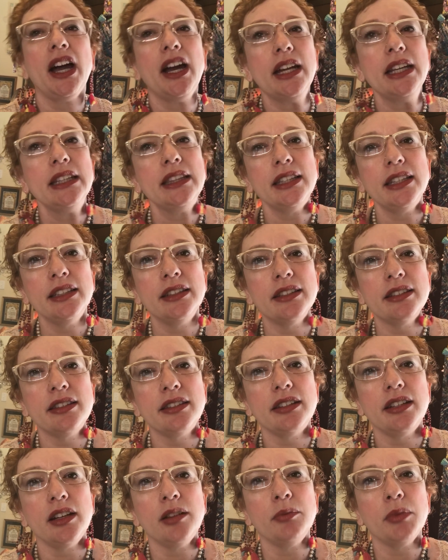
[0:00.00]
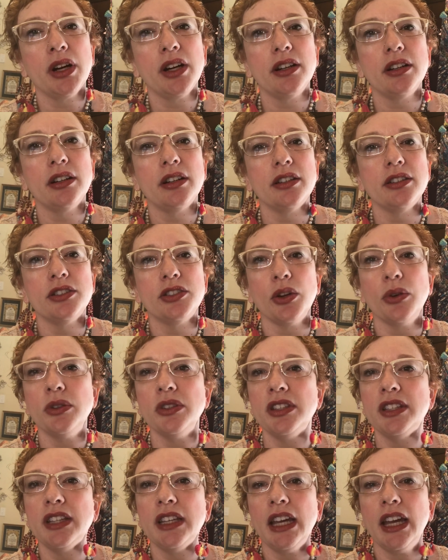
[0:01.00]
I think the stigma
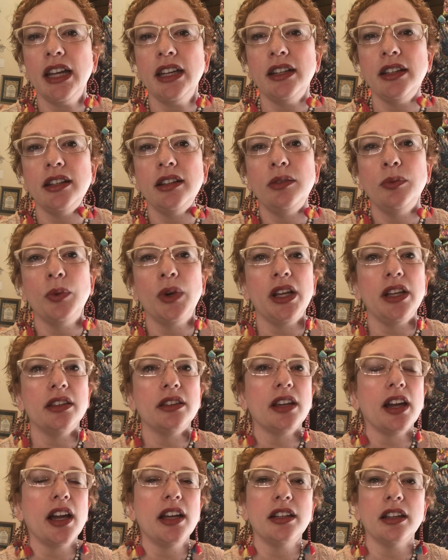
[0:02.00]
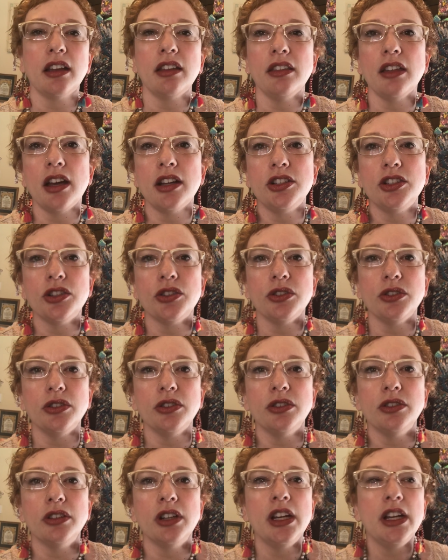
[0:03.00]
associated with
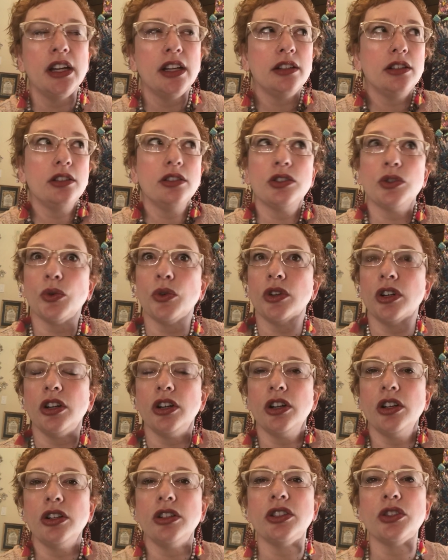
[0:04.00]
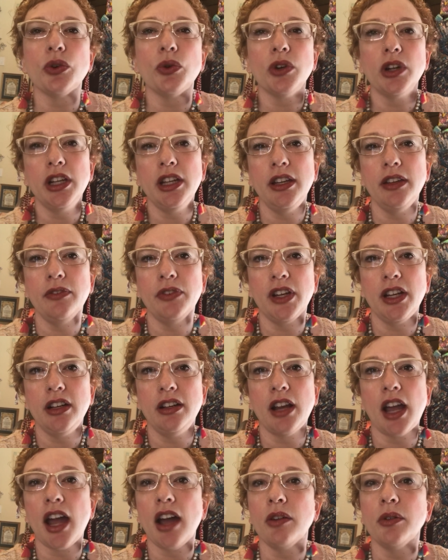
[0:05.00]
gynecological disorders or
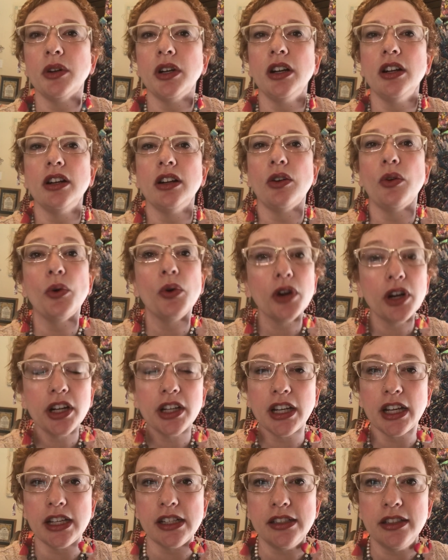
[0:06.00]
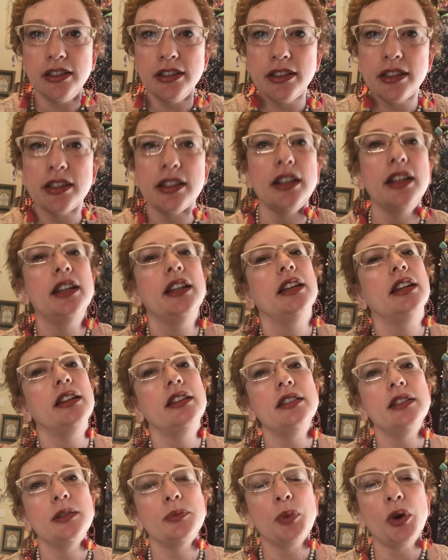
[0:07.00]
even our organs
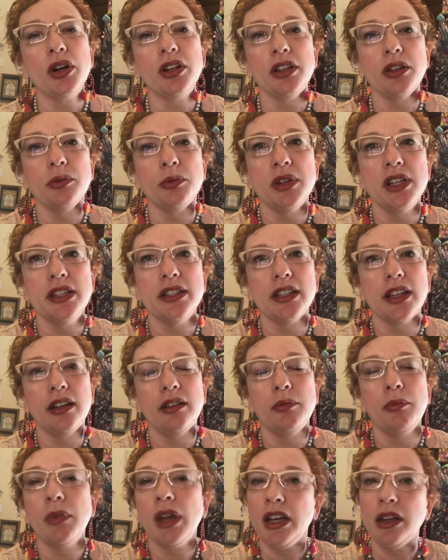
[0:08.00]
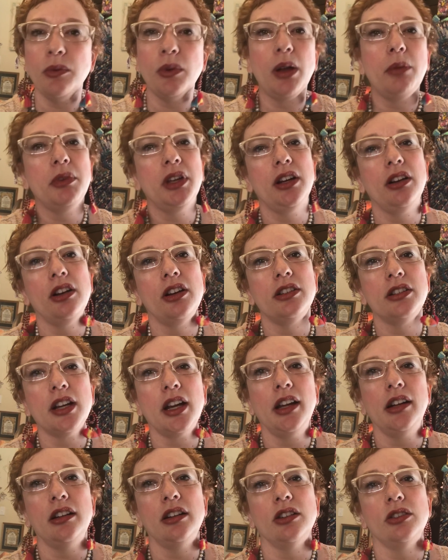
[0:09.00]
is part of the reason many women are
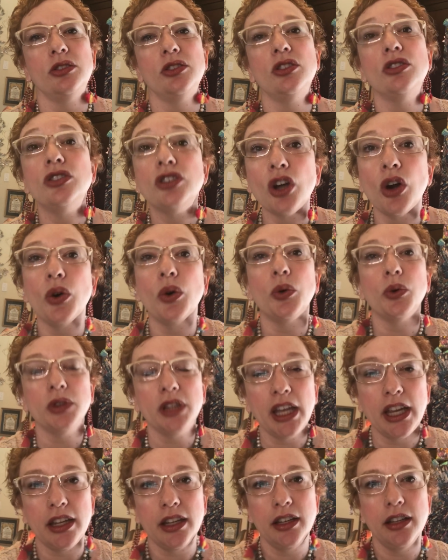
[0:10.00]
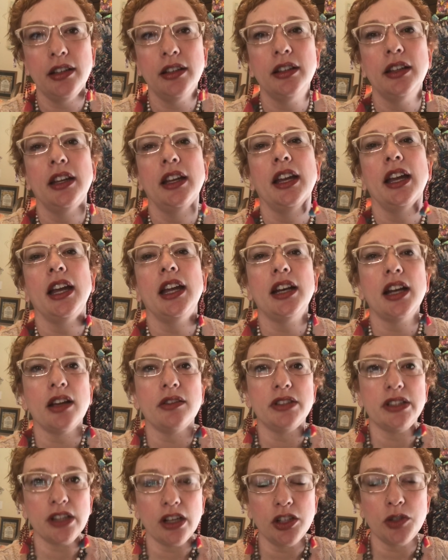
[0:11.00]
diagnosed so late and
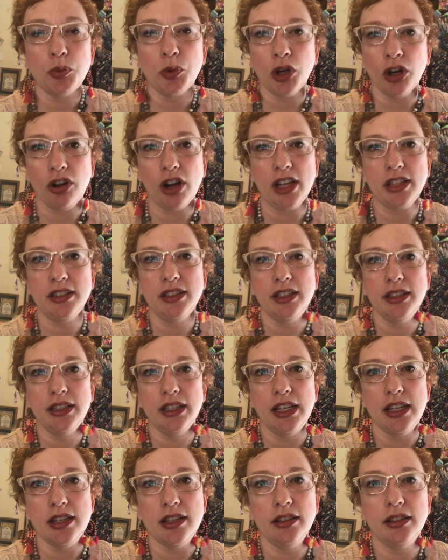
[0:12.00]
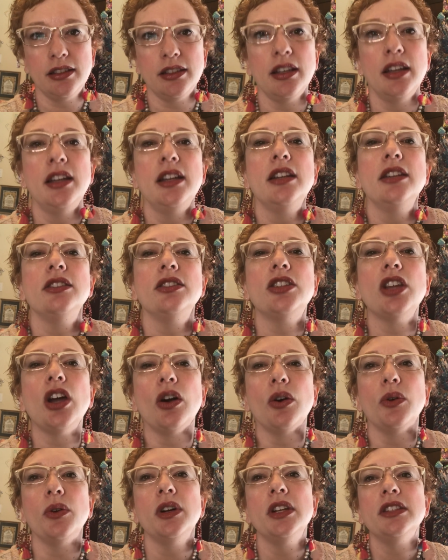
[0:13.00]
have such progressed disease.
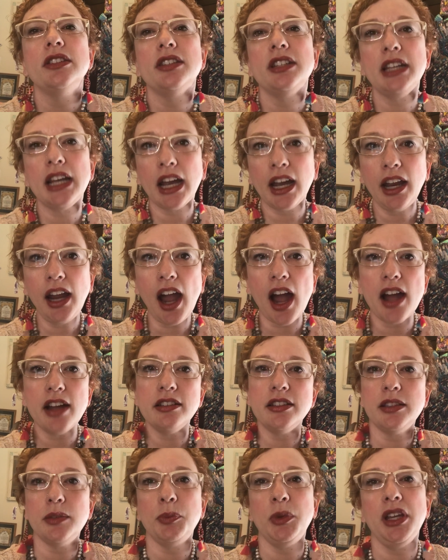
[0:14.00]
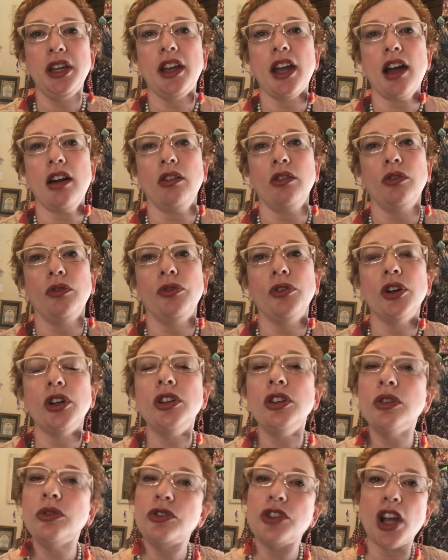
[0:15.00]
So today I speak out for a
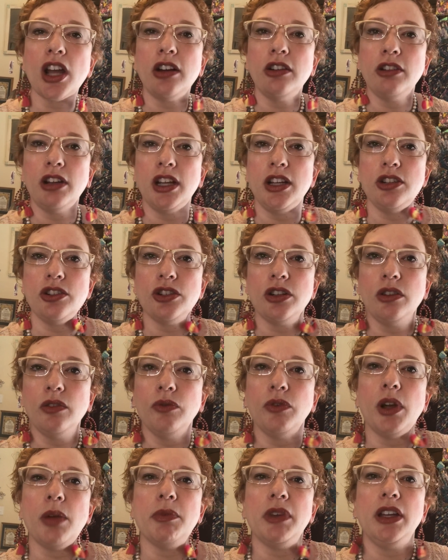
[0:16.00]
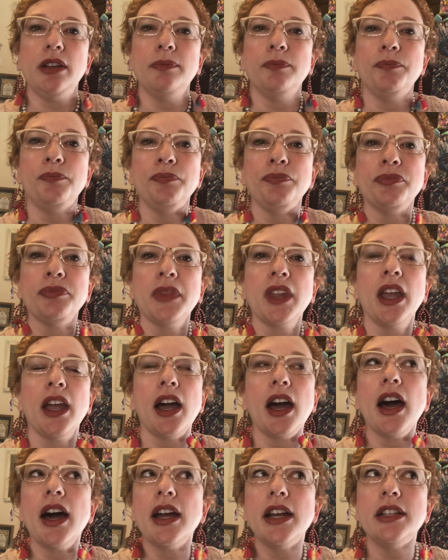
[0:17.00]
new generation of women.
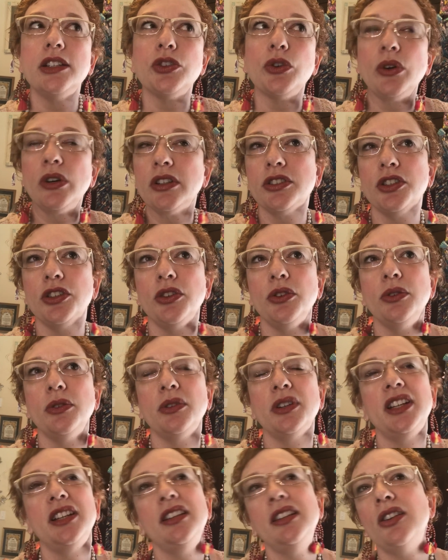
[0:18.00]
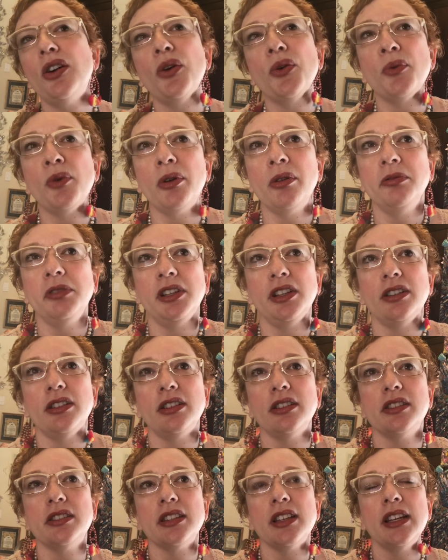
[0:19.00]
I talk to endo
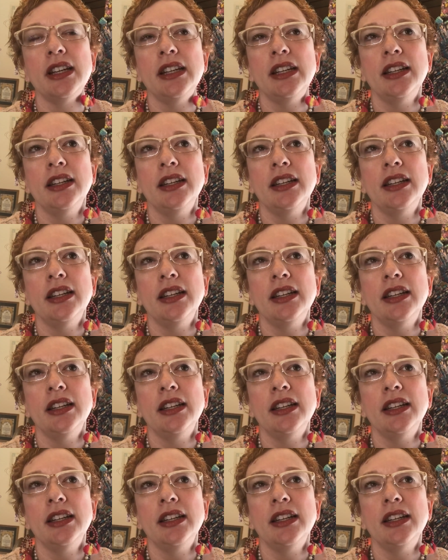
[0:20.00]
warriors